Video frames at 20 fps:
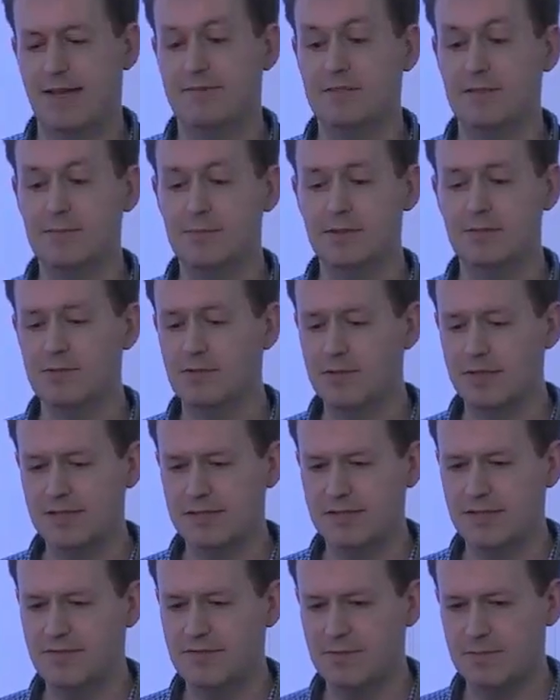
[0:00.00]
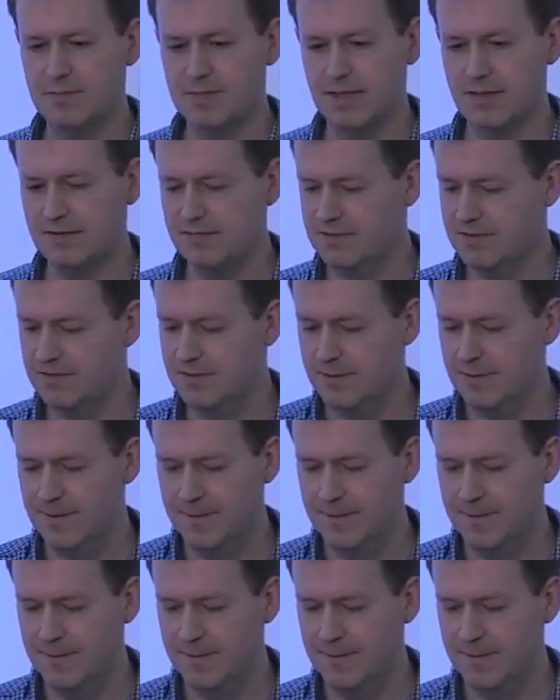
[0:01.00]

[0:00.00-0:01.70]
have to build all this stuff themselves.